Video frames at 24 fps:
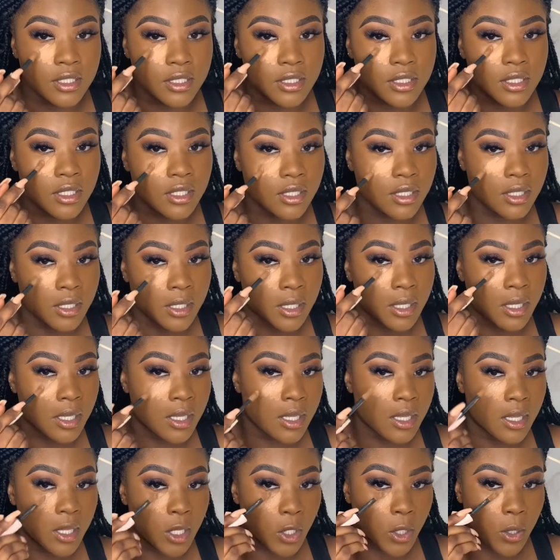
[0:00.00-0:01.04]
just
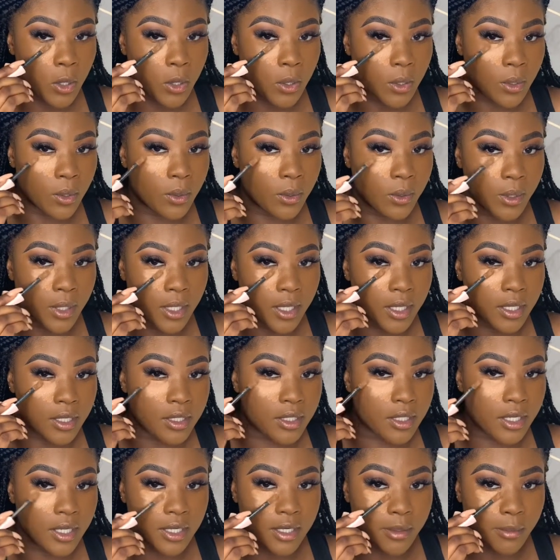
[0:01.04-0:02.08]
go ahead
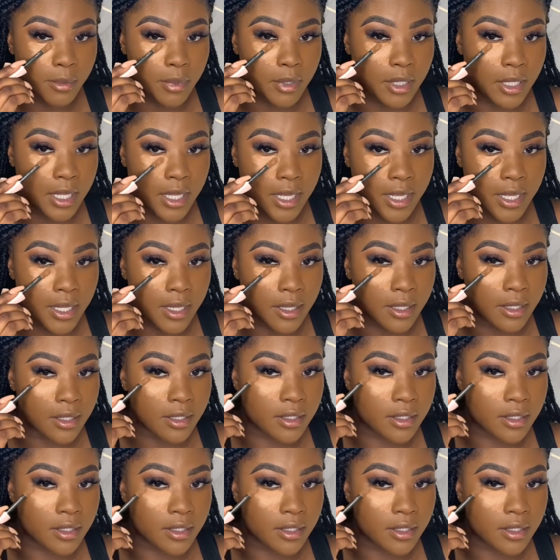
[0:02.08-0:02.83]
and apply